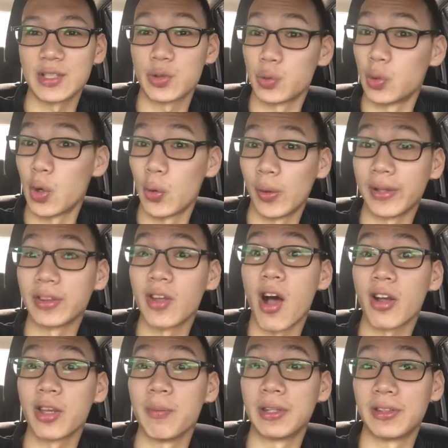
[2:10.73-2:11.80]
roll and
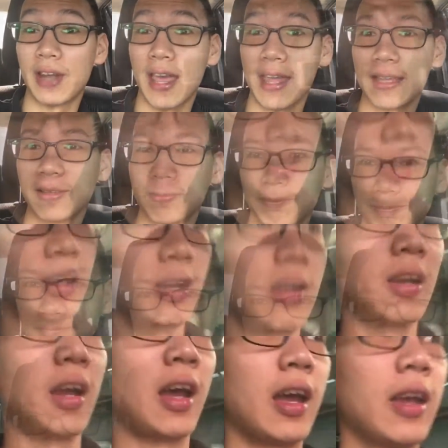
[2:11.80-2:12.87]
document today.
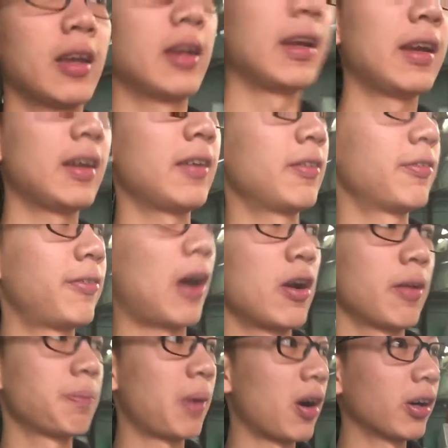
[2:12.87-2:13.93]
I
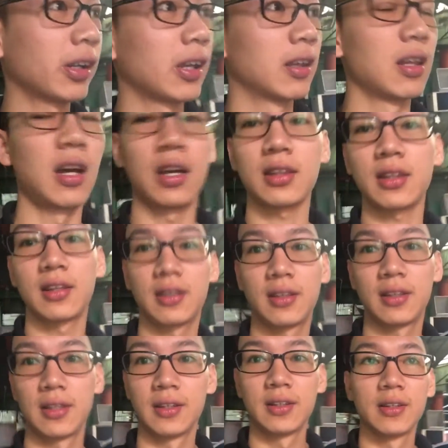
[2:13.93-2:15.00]
found a parking lot,
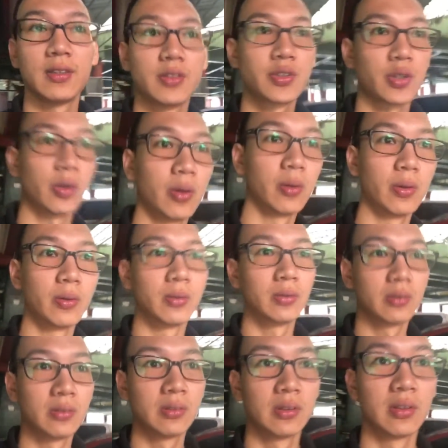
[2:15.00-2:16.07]
so
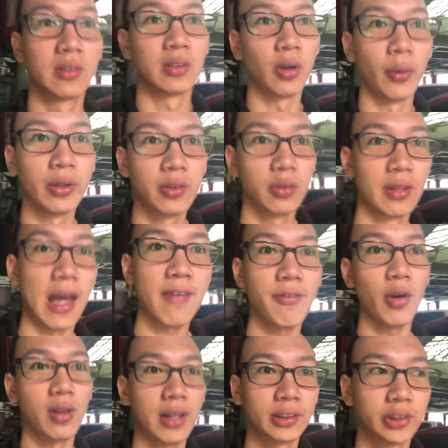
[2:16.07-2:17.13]
going to
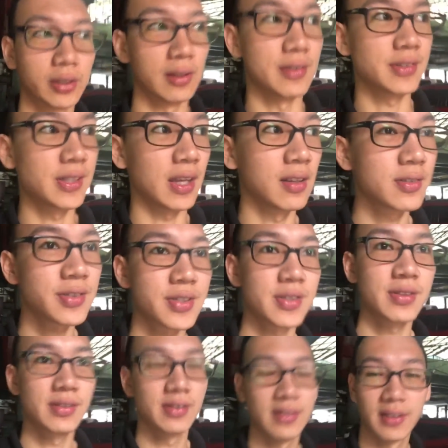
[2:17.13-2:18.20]
Davao Electrical
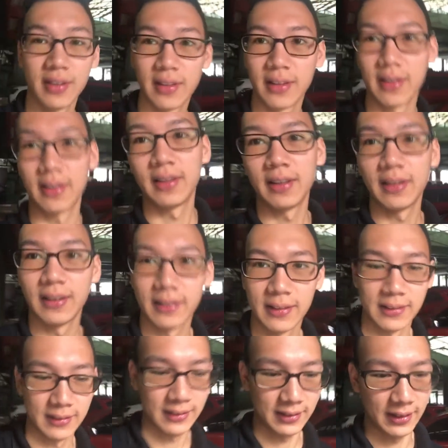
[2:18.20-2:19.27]
Sales,
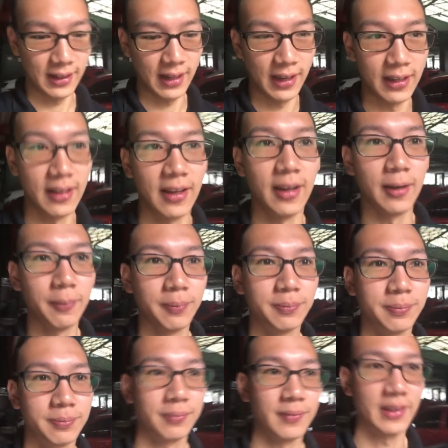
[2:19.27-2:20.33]
and
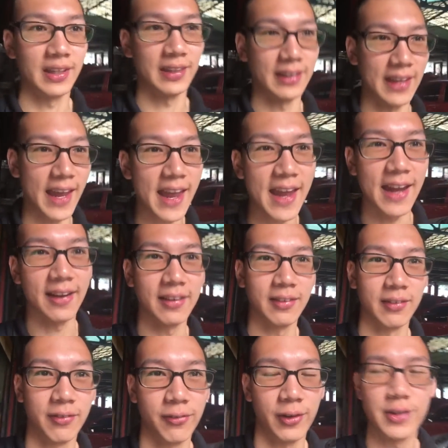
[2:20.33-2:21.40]
yeah,
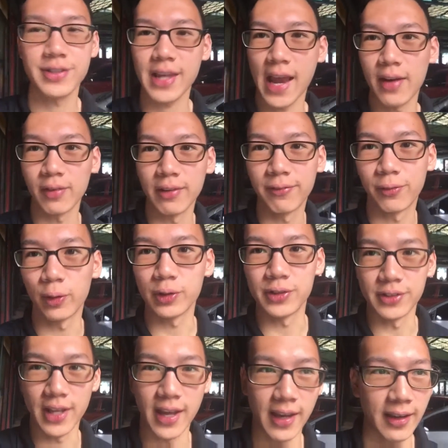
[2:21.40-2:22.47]
first errand for
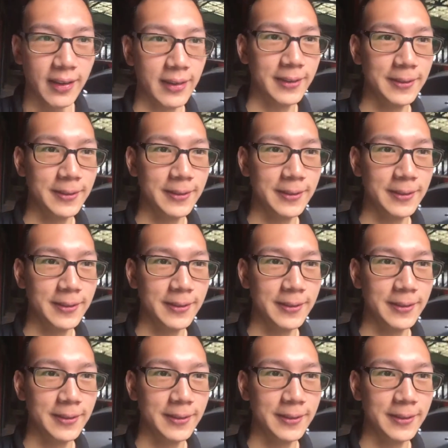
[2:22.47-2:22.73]
today.